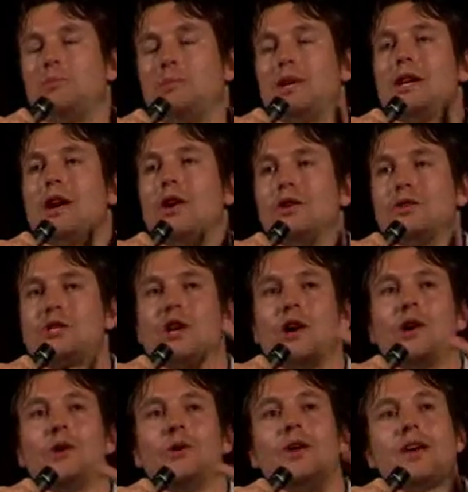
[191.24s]
big
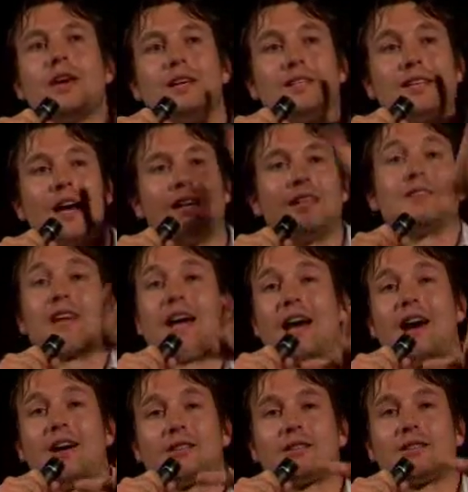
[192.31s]
honcho, he's at his
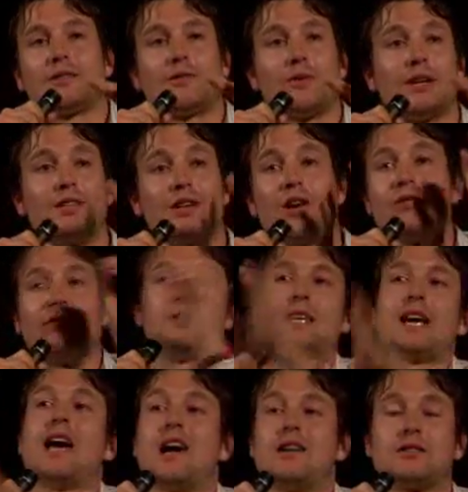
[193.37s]
house. We had to go to his
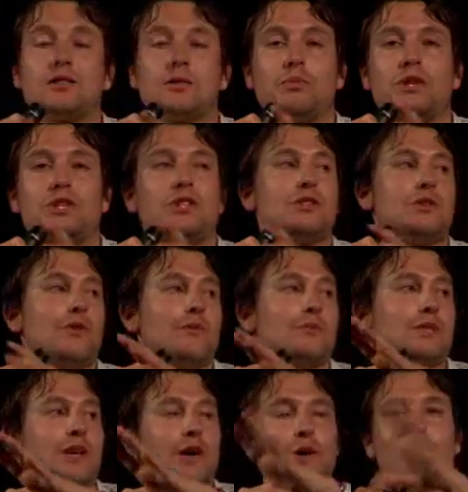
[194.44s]
house to pitch it to him.
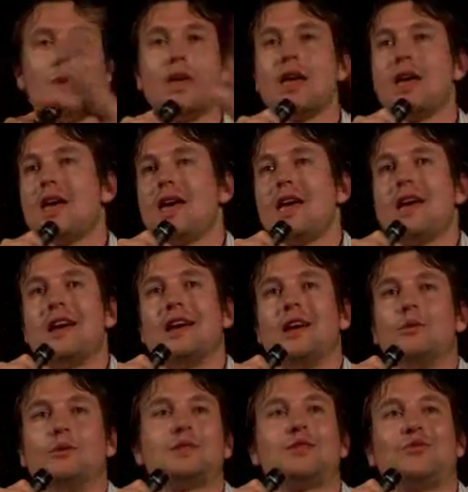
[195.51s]
So
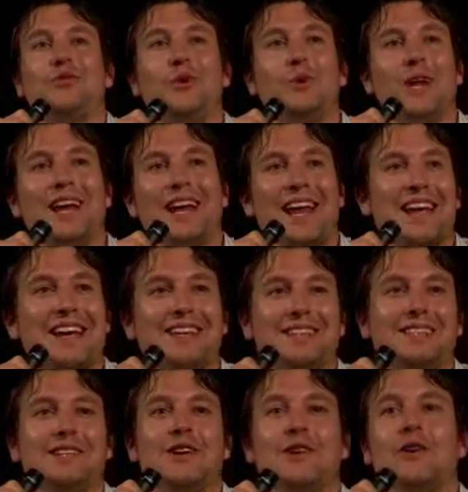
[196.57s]
it was the full LA,
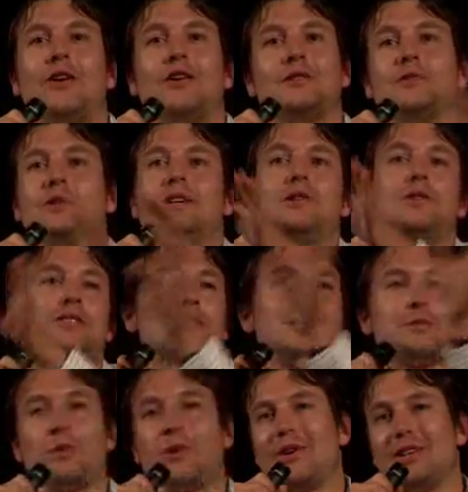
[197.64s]
you know, Hollywood Hills
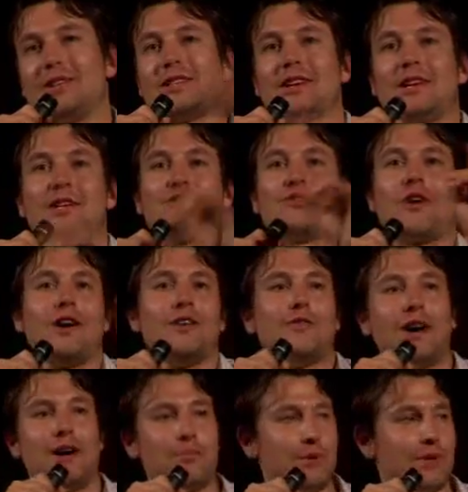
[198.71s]
experience. Like, you drive
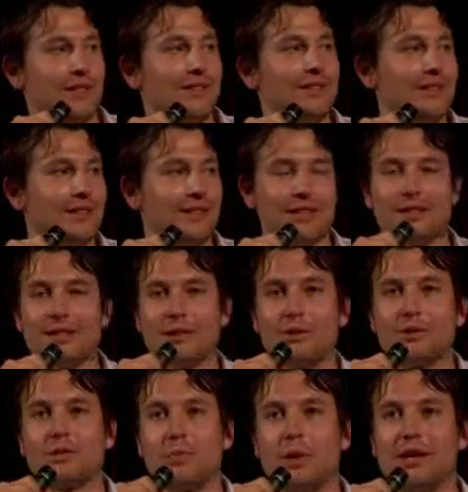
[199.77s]
up and there's a little
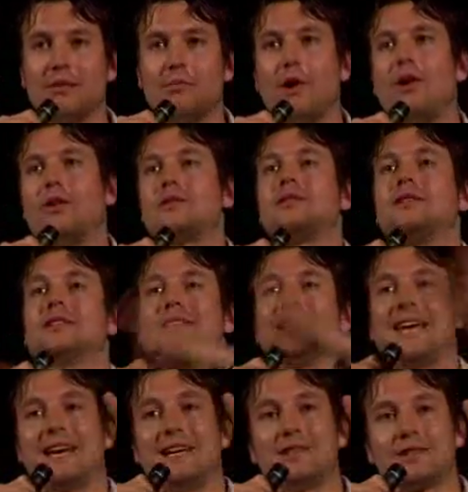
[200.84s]
speaker box and the
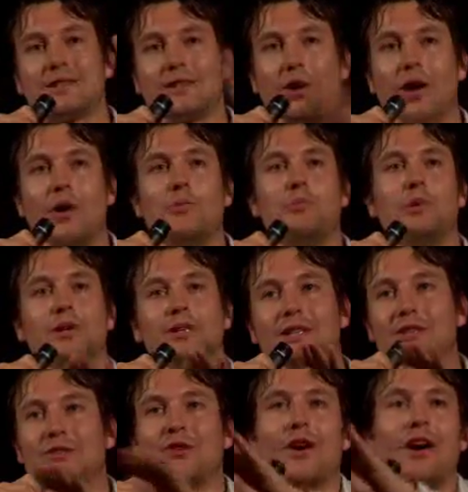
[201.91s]
gates open
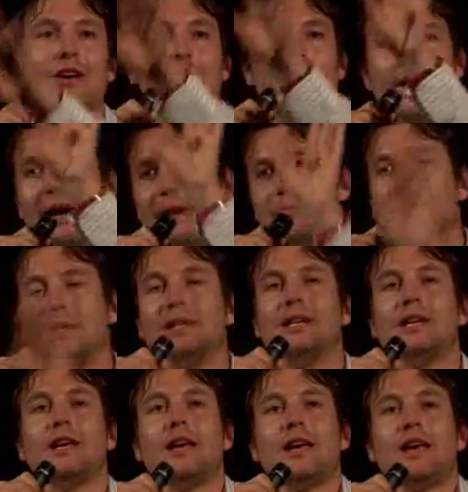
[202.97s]
and you drive up and,
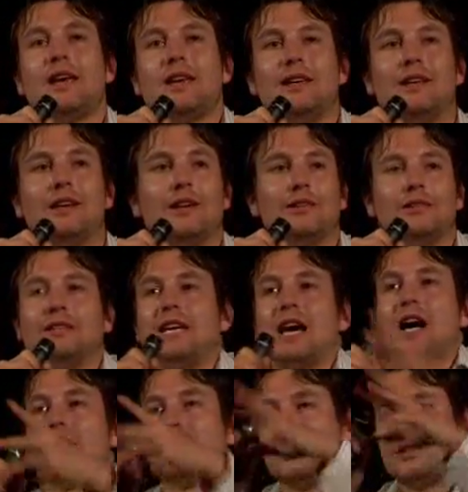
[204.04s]
you know,
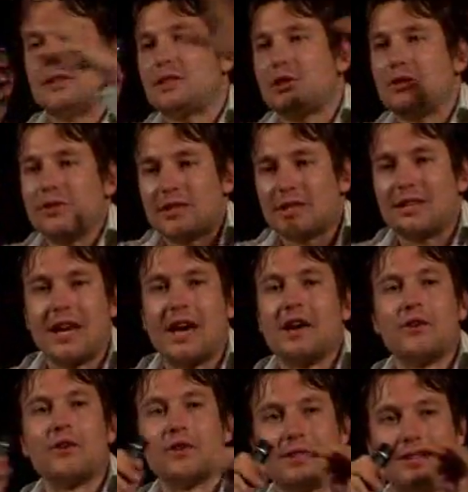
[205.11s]
gardeners sort of
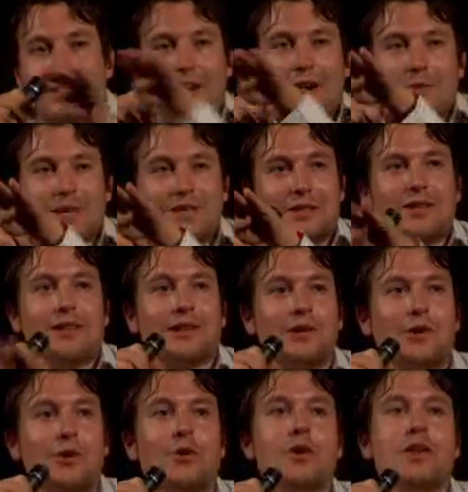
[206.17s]
scatter as you come into the
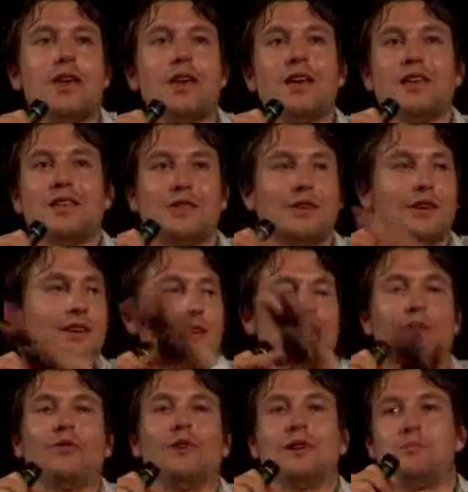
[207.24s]
little... He
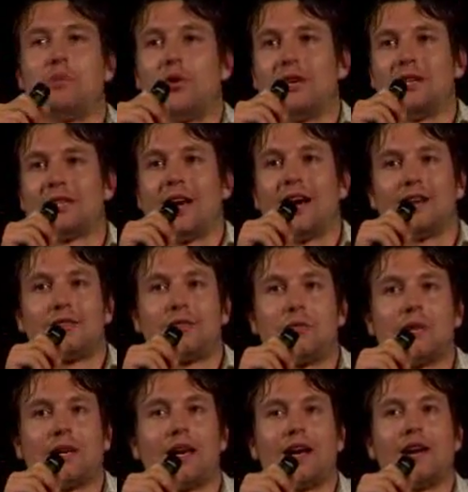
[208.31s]
definitely bought his house from
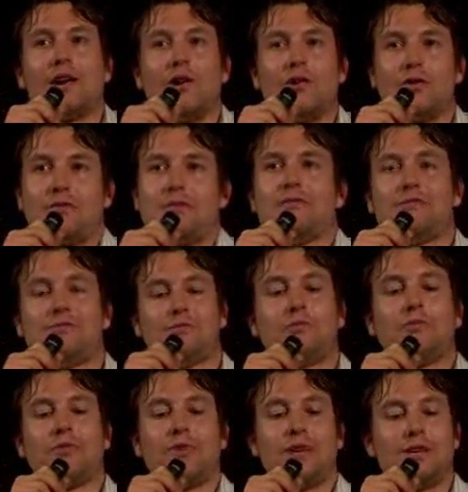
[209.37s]
the catalogue
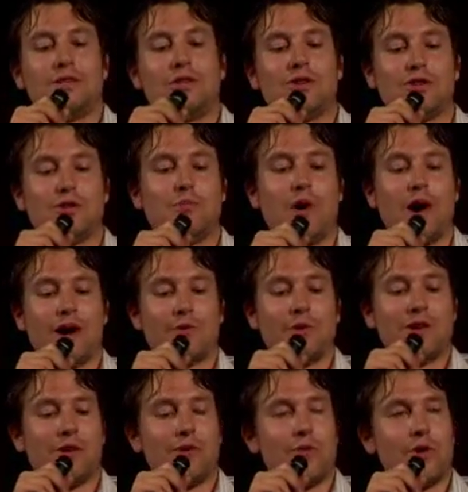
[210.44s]
things you should buy when you're